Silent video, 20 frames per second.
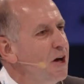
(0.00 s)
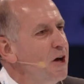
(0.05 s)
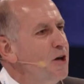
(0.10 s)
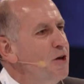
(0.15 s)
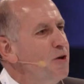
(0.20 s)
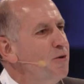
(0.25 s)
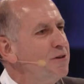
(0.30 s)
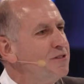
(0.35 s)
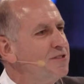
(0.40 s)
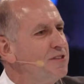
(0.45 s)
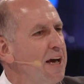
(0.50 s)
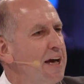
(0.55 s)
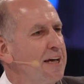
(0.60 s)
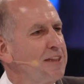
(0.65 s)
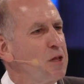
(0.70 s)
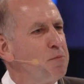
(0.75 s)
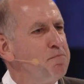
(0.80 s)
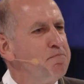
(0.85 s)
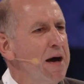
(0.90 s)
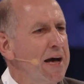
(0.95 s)
You attack the
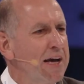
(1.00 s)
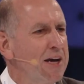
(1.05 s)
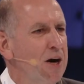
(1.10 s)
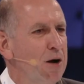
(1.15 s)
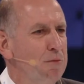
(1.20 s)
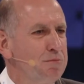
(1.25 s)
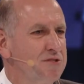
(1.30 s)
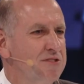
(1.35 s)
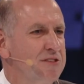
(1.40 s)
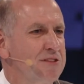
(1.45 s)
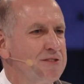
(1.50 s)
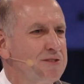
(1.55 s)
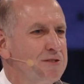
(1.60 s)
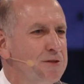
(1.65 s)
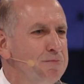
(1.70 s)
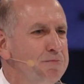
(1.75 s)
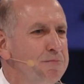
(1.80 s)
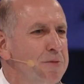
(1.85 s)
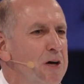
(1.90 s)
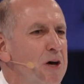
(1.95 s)
backup
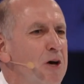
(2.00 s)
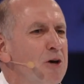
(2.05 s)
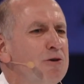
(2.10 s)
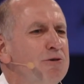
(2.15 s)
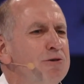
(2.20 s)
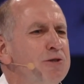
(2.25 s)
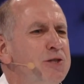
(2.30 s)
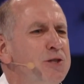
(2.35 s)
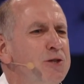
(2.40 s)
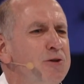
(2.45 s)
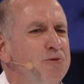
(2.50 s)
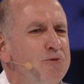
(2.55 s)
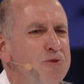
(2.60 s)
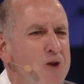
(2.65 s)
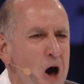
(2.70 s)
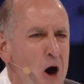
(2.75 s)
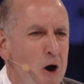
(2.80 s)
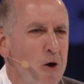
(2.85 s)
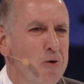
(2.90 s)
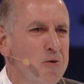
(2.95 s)
system because you
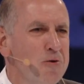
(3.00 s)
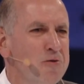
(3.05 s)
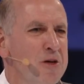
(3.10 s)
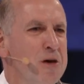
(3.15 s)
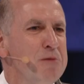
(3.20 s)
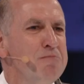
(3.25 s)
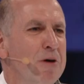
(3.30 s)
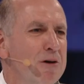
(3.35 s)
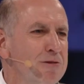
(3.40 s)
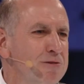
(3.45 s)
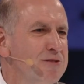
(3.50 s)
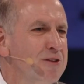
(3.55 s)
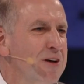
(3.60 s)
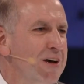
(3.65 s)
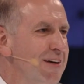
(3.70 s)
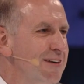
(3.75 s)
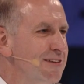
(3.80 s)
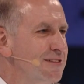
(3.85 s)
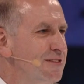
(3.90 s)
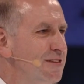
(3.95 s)
know that in most
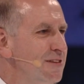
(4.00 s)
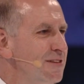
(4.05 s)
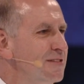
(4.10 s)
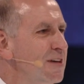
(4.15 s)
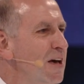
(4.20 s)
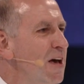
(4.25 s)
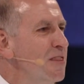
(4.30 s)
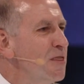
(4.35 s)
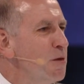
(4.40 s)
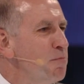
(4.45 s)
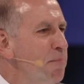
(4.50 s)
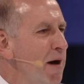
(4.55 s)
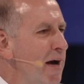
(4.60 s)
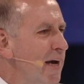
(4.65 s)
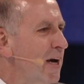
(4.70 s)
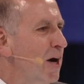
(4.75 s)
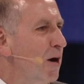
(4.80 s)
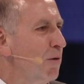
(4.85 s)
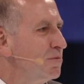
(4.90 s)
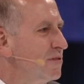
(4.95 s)
cases, the
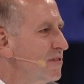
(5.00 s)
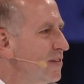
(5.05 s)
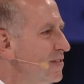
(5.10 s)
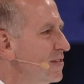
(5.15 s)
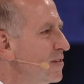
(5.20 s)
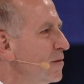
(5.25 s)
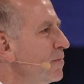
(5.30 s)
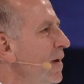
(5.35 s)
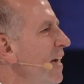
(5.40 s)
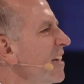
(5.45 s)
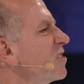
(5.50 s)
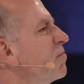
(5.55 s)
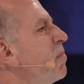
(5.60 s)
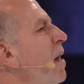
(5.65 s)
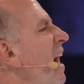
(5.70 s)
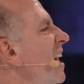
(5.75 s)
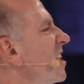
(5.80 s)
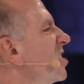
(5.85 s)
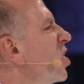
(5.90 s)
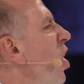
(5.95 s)
backup system gets
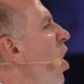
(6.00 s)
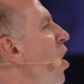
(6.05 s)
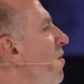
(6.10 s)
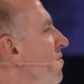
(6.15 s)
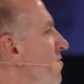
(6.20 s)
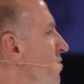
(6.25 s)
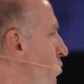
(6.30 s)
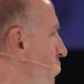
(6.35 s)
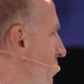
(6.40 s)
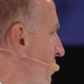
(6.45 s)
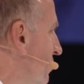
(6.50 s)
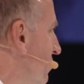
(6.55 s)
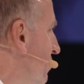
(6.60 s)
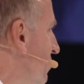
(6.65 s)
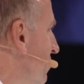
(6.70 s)
patched afterwards.